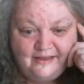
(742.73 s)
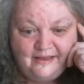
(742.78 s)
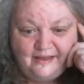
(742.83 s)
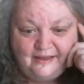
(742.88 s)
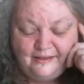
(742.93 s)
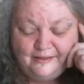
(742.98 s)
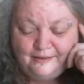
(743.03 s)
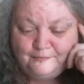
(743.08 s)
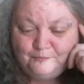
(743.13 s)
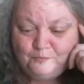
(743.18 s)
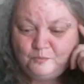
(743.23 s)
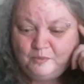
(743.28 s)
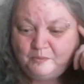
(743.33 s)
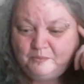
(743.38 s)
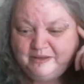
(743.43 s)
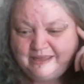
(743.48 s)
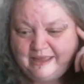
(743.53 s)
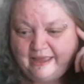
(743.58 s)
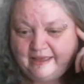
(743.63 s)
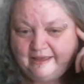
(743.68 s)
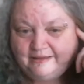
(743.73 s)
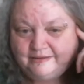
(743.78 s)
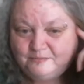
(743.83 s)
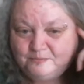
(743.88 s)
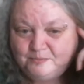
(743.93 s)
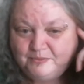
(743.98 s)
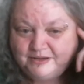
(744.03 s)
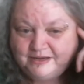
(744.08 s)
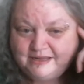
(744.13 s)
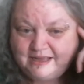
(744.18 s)
Well, we can,
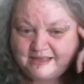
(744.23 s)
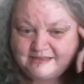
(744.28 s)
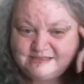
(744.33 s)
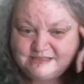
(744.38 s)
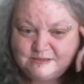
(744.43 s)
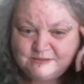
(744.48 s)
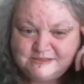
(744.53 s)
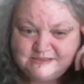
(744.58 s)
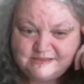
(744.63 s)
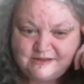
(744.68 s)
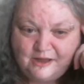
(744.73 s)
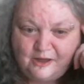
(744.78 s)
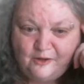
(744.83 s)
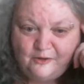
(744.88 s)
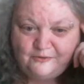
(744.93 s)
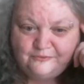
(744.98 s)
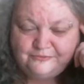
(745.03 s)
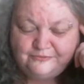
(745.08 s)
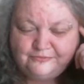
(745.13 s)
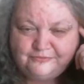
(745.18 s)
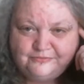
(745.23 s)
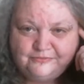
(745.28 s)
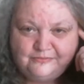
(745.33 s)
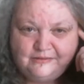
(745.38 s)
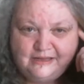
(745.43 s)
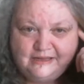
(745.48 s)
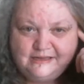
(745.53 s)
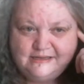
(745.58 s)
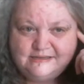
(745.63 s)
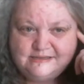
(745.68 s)
but it has to start off
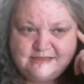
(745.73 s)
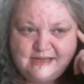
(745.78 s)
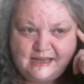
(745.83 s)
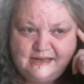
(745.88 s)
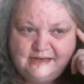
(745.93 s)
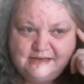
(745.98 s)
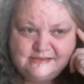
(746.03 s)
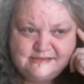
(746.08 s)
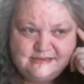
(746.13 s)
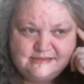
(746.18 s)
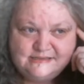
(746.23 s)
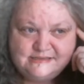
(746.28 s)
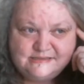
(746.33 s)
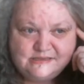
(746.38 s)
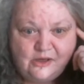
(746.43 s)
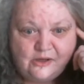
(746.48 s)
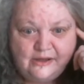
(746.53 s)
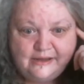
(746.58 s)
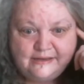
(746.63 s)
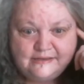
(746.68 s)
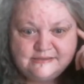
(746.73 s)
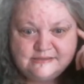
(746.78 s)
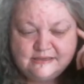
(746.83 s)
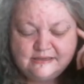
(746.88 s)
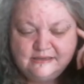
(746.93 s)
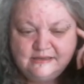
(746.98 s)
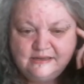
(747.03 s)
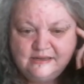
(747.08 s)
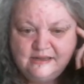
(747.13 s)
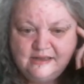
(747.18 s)
in containers inside,
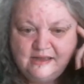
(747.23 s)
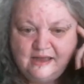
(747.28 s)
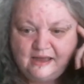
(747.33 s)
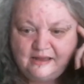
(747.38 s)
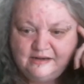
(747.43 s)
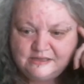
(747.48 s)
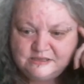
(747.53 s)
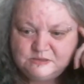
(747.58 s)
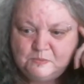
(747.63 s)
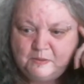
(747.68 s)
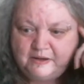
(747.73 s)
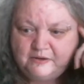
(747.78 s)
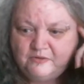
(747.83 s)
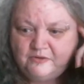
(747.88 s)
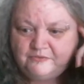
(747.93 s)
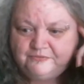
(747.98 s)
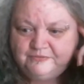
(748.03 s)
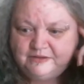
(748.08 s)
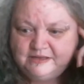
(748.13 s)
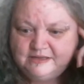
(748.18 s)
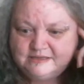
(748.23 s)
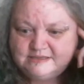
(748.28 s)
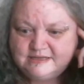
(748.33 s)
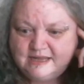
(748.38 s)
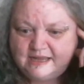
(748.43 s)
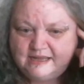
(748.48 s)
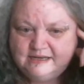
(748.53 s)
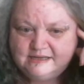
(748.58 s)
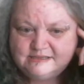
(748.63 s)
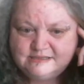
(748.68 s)
and it's better off in
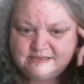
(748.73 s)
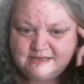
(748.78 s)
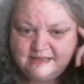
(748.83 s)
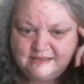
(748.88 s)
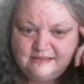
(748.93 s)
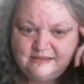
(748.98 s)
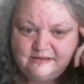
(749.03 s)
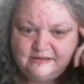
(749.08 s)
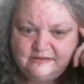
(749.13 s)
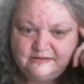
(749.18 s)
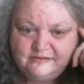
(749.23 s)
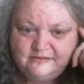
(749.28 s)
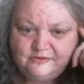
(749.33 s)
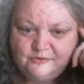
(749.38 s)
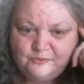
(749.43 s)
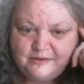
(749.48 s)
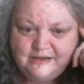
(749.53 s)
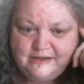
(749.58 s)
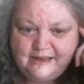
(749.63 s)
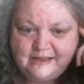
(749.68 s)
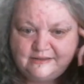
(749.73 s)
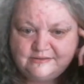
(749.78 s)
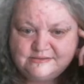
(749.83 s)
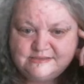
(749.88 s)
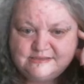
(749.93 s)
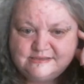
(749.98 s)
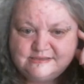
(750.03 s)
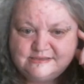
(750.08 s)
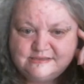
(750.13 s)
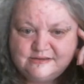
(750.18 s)
containers in the
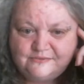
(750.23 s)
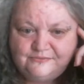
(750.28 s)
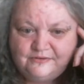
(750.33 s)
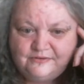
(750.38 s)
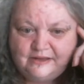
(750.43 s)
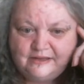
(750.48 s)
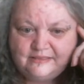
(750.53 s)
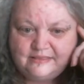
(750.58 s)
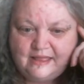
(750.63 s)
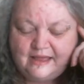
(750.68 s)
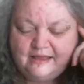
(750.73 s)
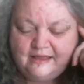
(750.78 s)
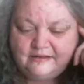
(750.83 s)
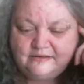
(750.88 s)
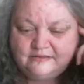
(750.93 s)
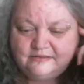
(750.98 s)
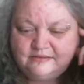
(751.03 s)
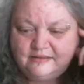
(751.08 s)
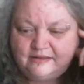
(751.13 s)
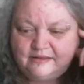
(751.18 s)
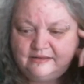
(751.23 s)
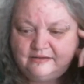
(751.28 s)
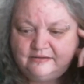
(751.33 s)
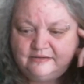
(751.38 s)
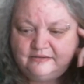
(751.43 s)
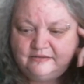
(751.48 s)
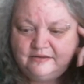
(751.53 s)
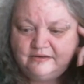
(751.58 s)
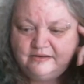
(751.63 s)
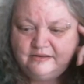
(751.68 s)
greenhouse and stuff like that
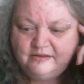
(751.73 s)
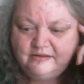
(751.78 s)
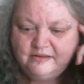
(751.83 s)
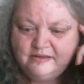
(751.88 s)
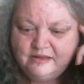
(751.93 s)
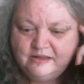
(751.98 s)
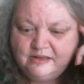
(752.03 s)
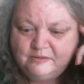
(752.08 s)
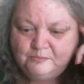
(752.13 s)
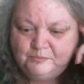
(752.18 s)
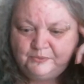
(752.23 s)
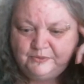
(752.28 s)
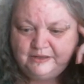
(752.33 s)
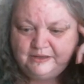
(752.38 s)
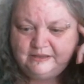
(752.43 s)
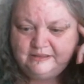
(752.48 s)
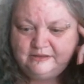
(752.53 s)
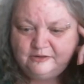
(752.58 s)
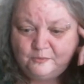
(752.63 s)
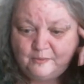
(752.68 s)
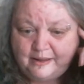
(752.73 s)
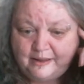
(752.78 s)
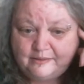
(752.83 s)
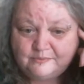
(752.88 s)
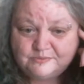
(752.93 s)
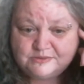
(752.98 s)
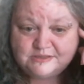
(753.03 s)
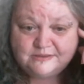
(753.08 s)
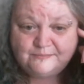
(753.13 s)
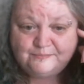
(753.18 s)
than put in the
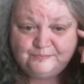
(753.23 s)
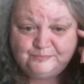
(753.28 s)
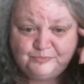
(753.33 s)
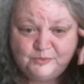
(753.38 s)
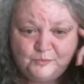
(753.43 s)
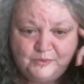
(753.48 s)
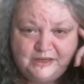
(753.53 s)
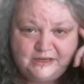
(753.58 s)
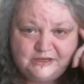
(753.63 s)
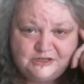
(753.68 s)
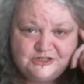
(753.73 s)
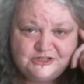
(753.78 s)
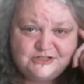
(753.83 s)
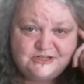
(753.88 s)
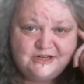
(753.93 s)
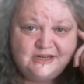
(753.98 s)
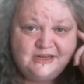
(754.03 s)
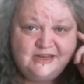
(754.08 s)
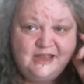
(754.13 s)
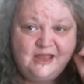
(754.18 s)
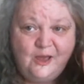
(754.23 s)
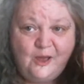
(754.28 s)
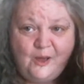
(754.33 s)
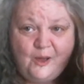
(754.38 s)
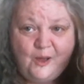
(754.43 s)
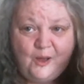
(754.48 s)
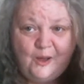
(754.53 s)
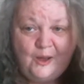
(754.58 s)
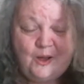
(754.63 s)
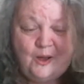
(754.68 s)
ground, which
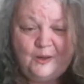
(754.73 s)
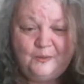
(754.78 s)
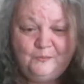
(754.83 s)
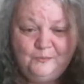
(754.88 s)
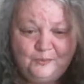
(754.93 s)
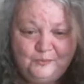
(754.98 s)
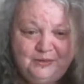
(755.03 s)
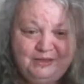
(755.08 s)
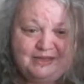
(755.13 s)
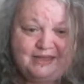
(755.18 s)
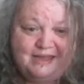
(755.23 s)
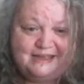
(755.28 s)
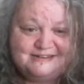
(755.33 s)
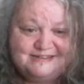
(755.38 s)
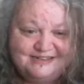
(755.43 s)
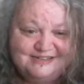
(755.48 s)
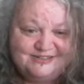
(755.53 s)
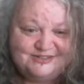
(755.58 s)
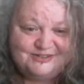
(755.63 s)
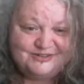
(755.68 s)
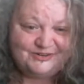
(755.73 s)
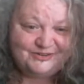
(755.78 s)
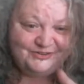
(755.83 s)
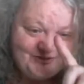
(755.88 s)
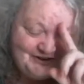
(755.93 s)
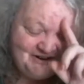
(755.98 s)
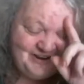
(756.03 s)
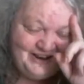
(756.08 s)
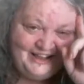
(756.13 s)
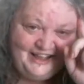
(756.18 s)
I will be getting
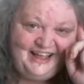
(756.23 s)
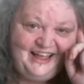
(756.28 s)
to.